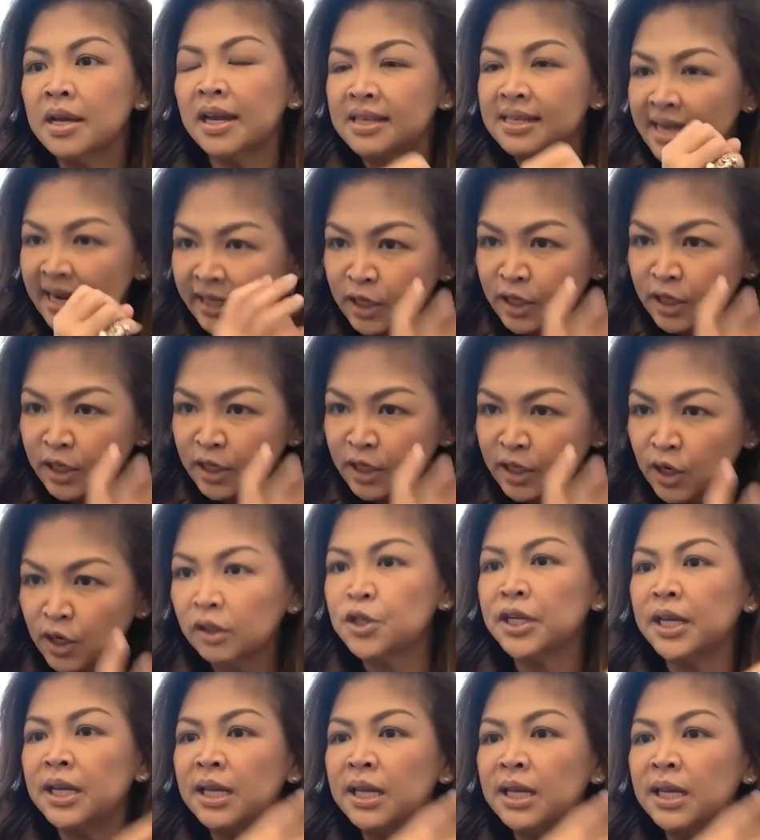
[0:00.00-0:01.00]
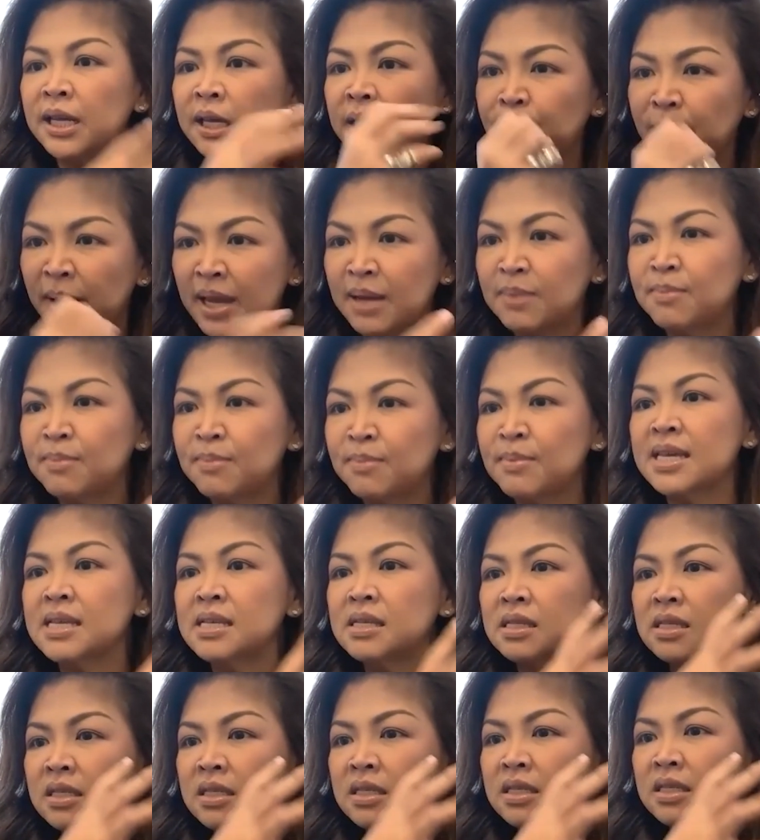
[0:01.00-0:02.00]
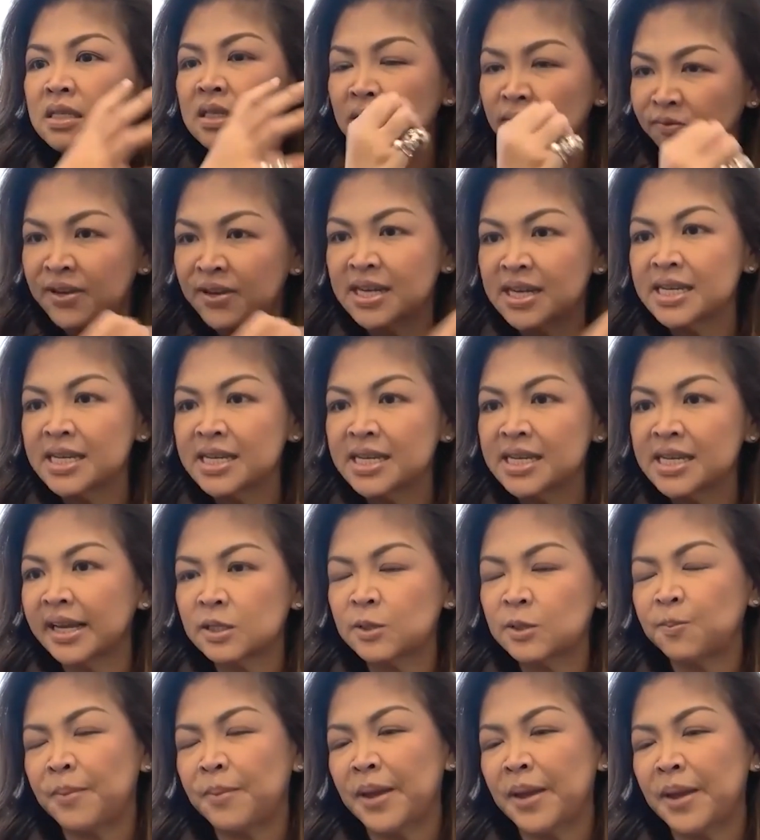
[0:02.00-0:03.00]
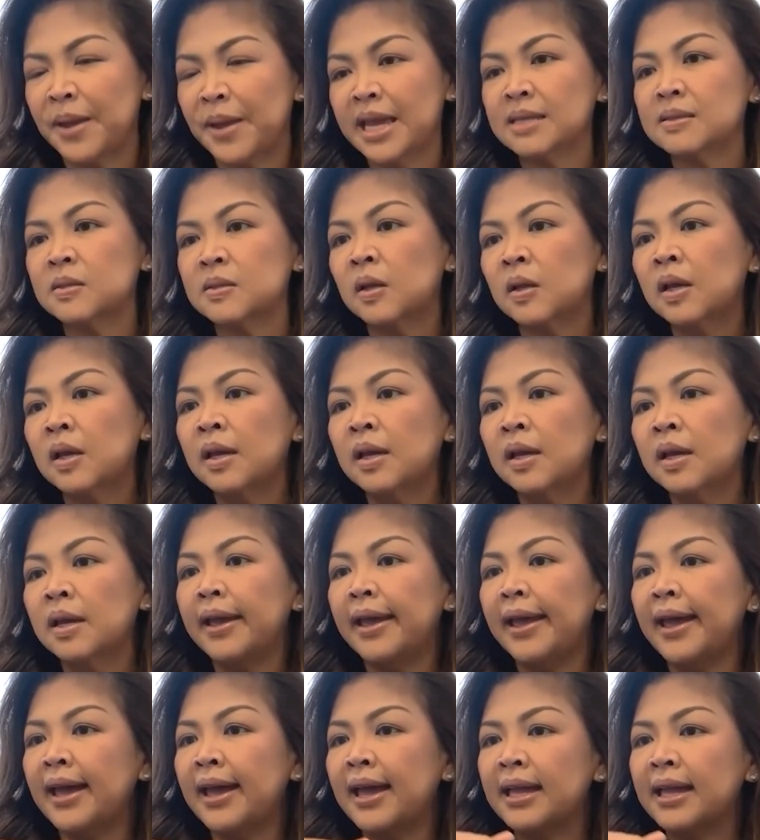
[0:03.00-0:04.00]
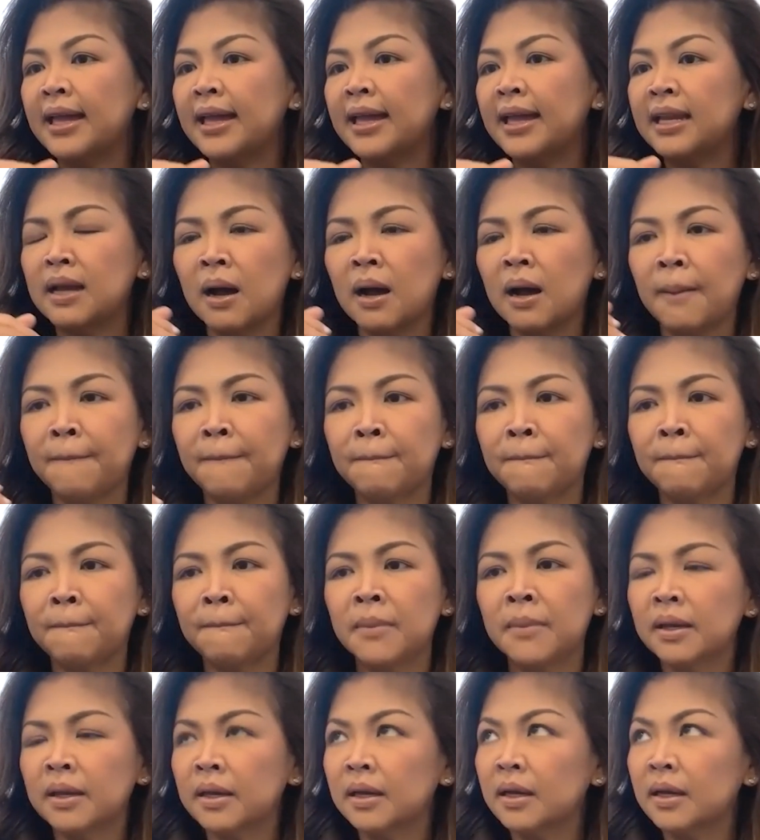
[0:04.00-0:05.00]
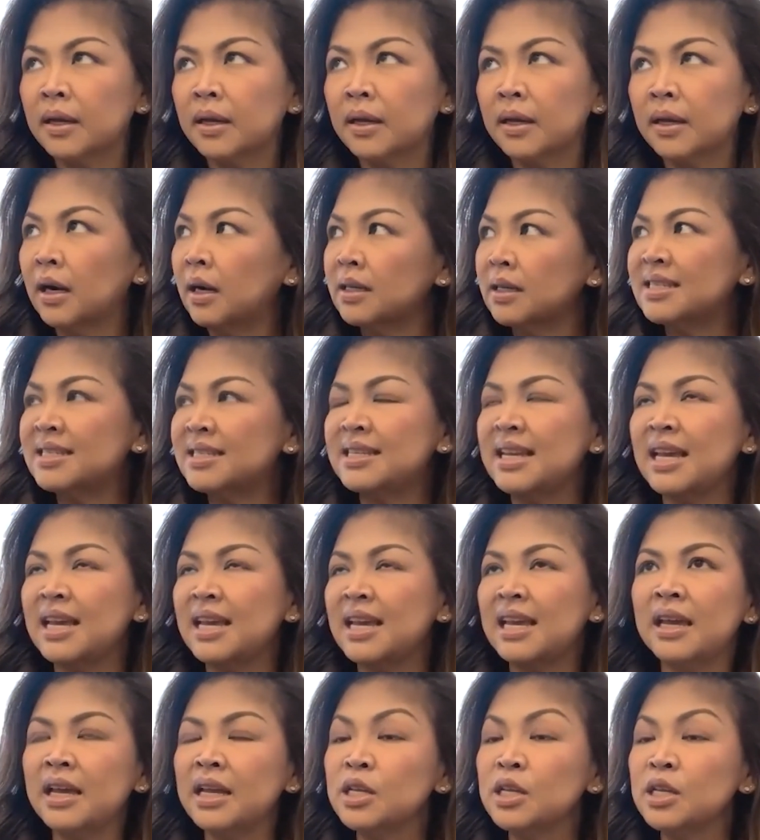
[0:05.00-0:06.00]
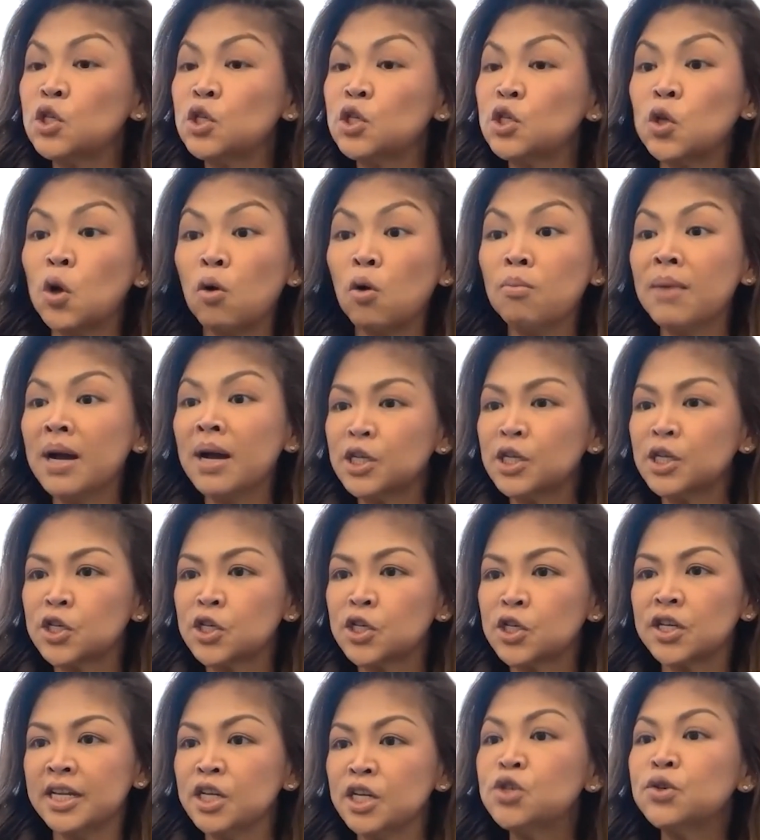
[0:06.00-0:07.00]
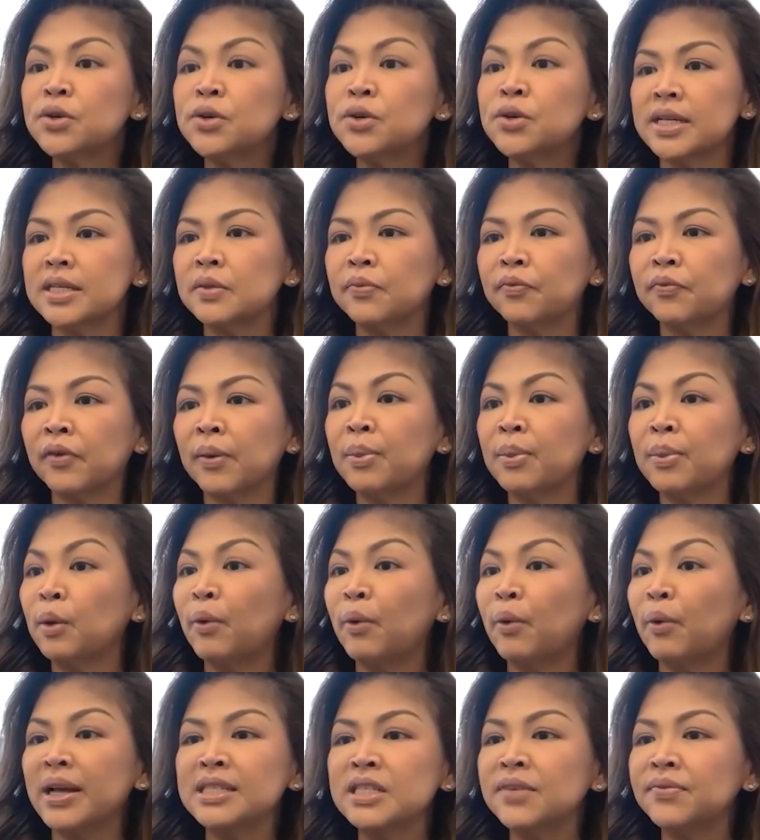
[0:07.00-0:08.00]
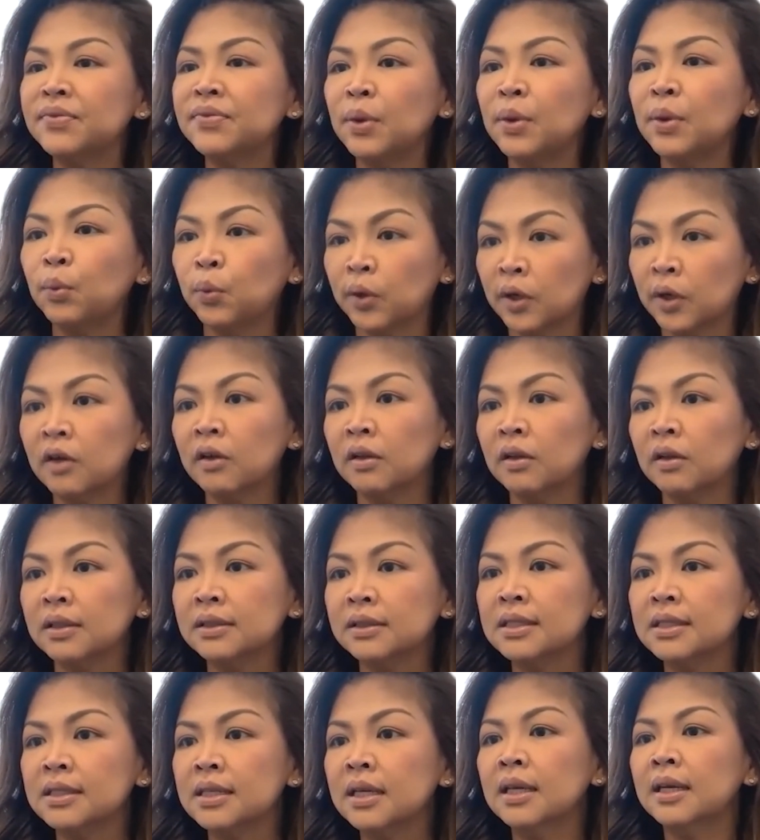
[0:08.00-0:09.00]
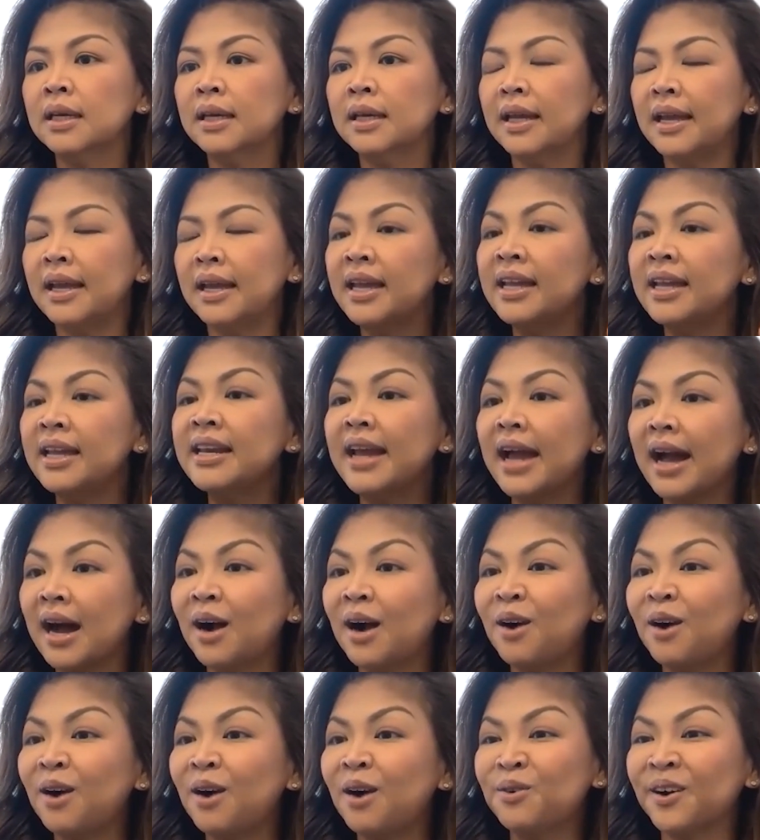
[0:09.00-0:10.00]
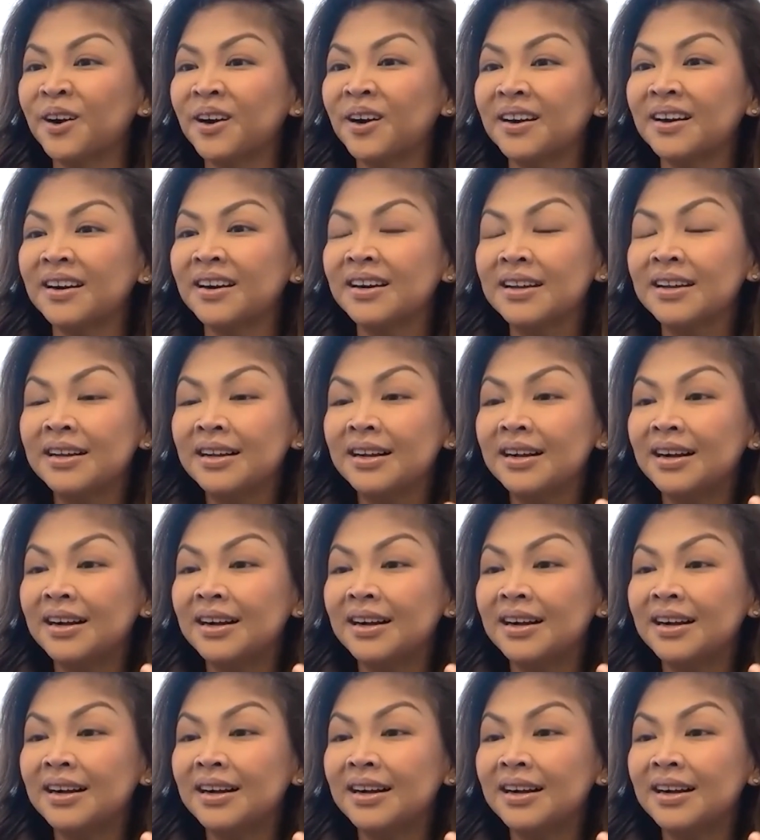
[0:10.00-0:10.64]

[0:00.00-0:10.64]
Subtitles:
in the technology, payments, and fintech space, and seeing so much interest from the rest of the world in our